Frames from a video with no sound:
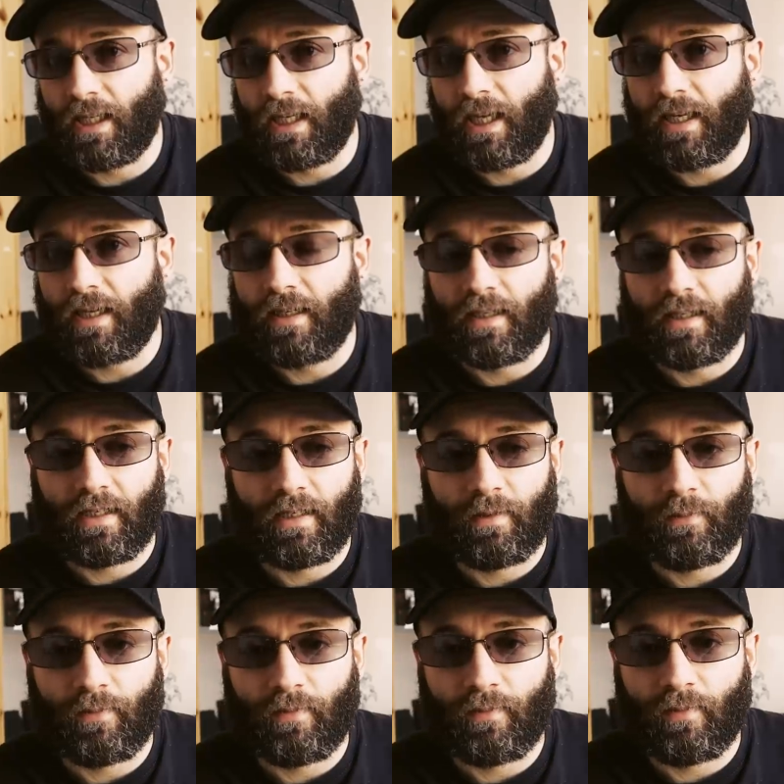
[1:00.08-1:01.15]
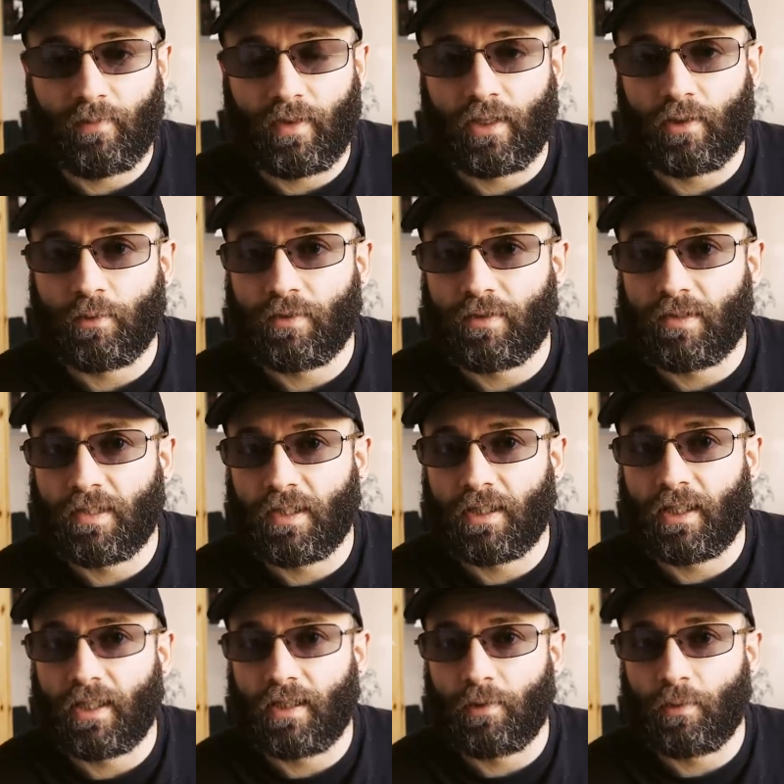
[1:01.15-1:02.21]
again, they also
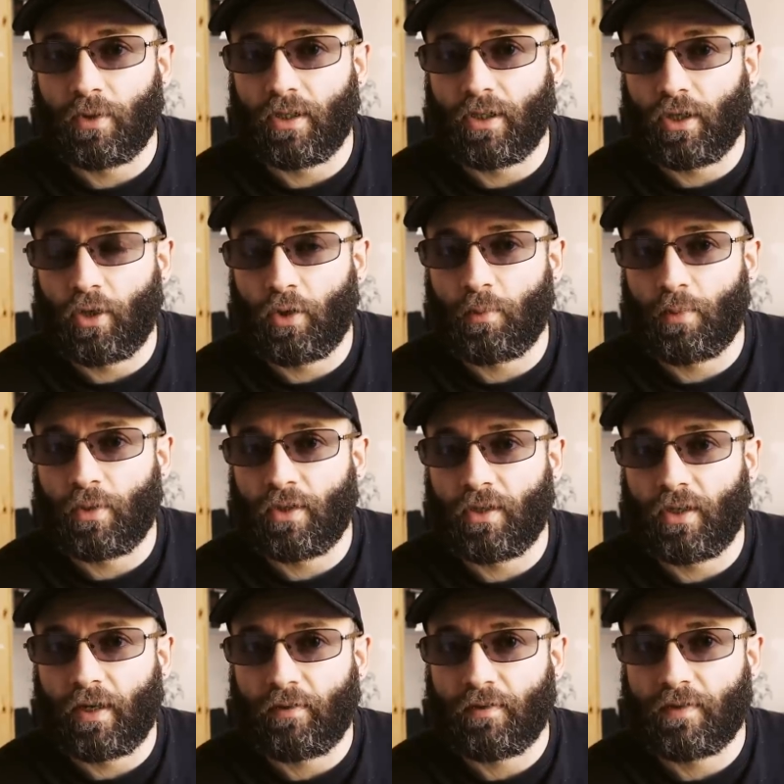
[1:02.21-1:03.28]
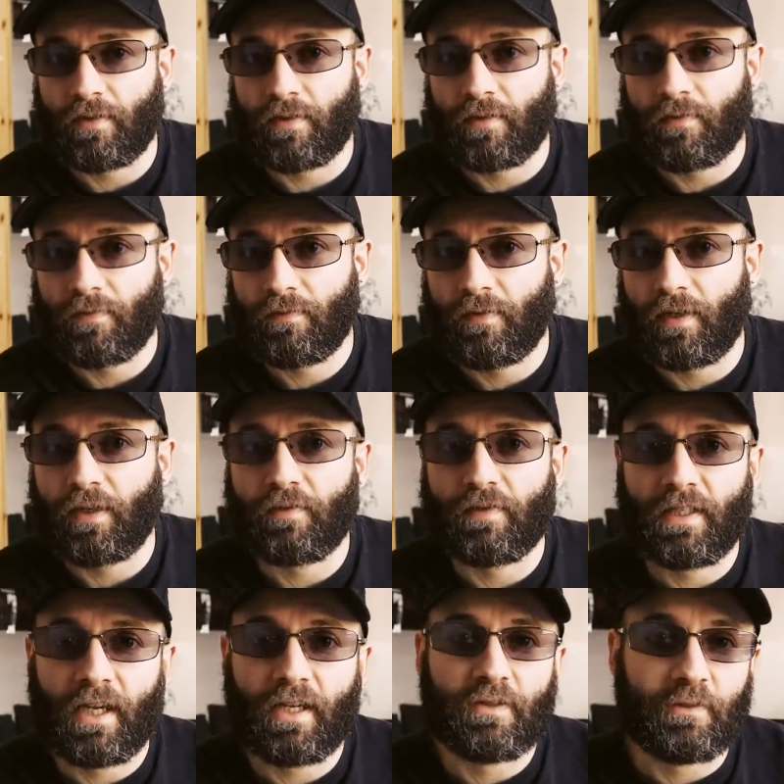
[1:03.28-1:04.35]
said that they were going to open after 5
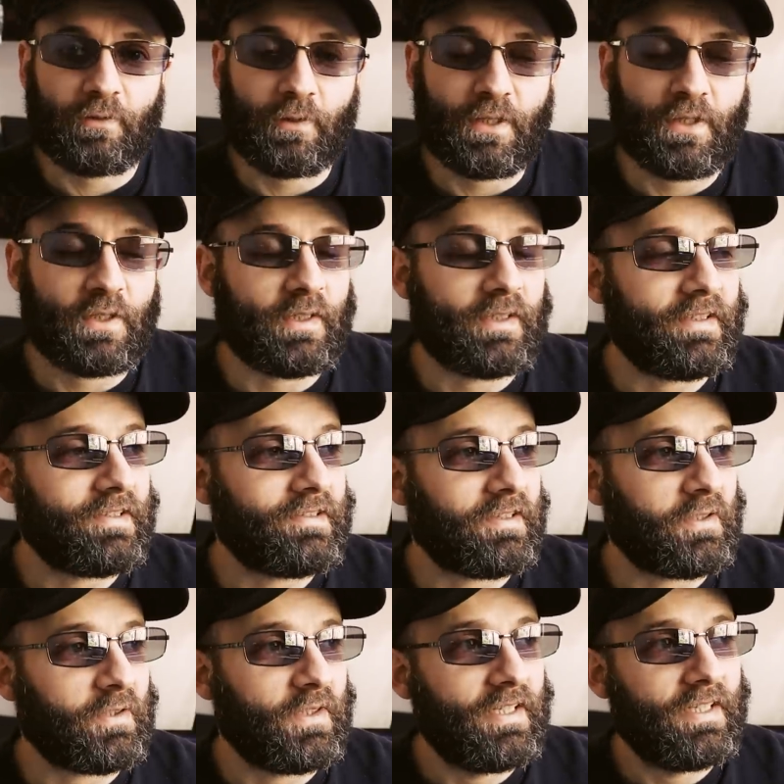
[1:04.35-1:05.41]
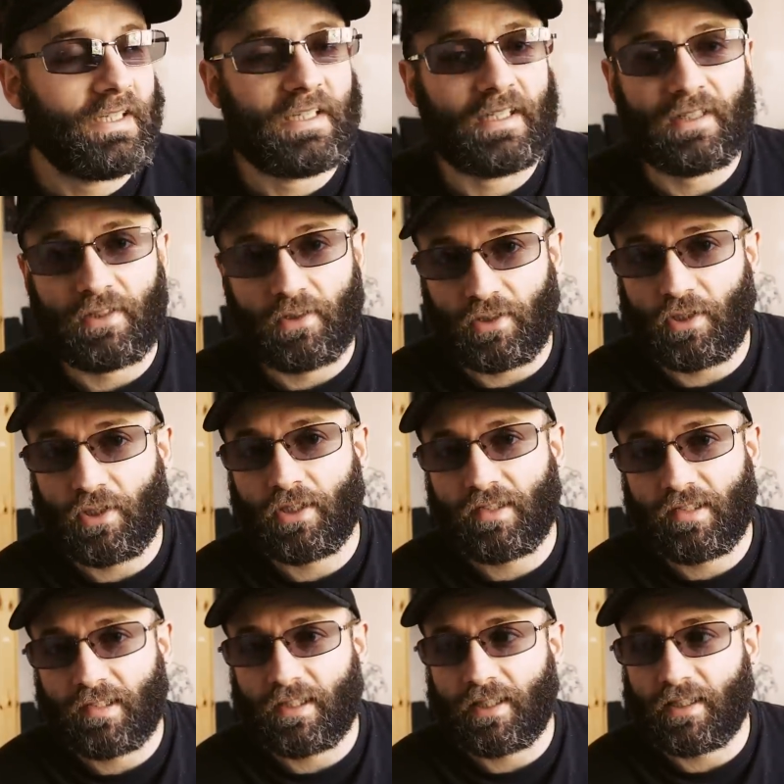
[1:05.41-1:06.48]
days originally. So you
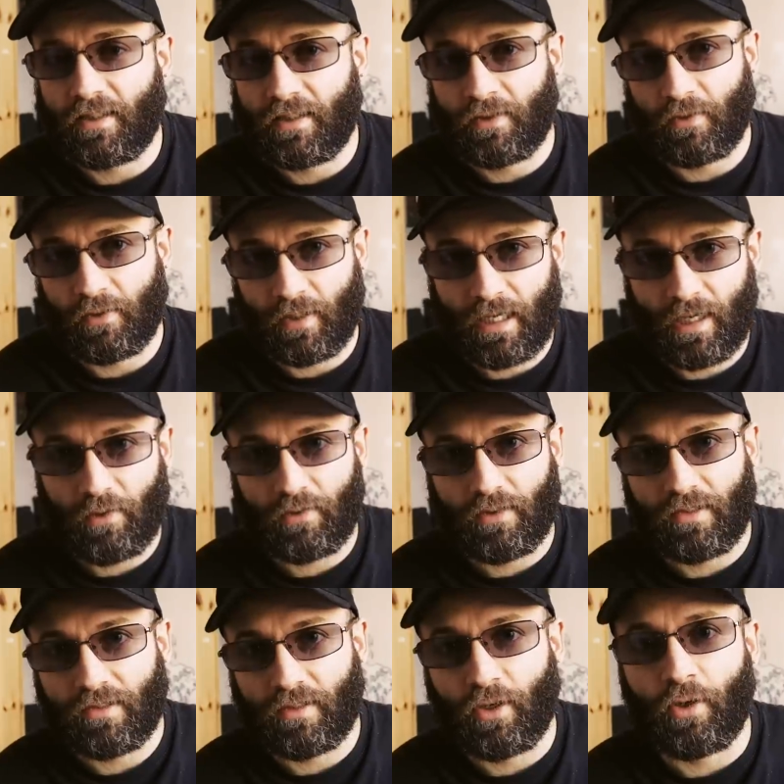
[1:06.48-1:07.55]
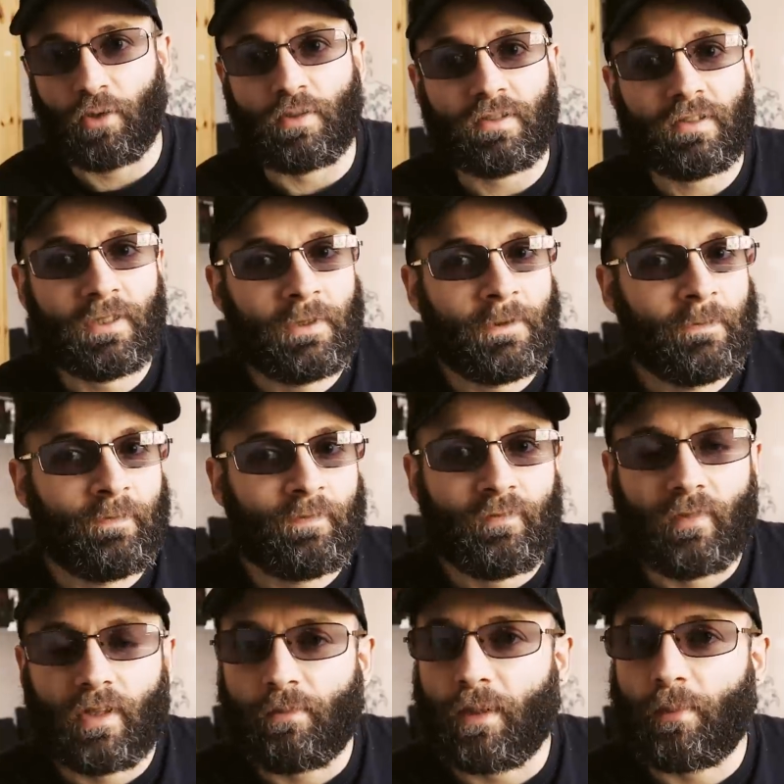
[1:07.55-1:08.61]
can see, how this goes.
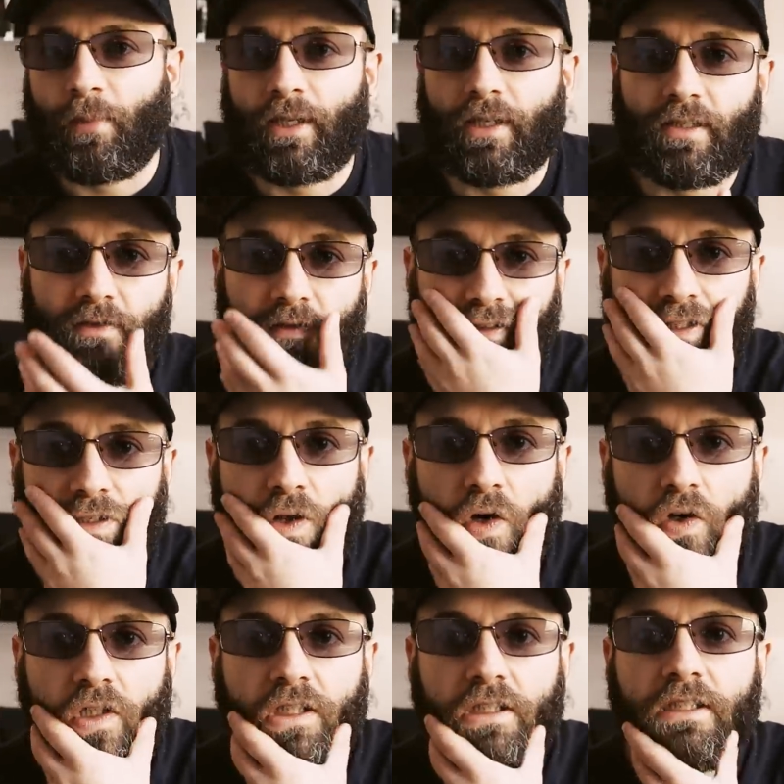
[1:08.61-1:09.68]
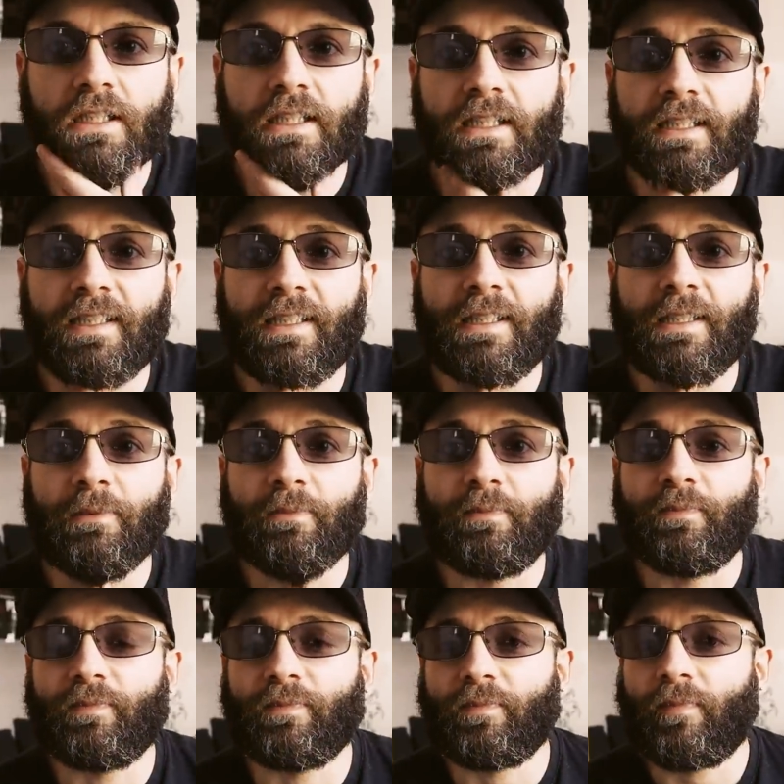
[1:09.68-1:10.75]
My beard is very long.
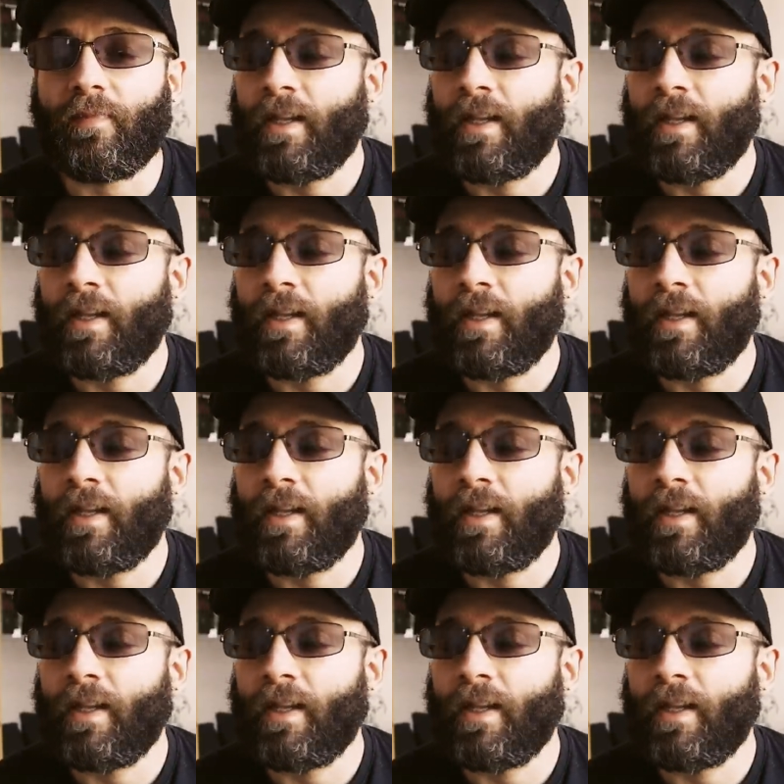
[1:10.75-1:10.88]
There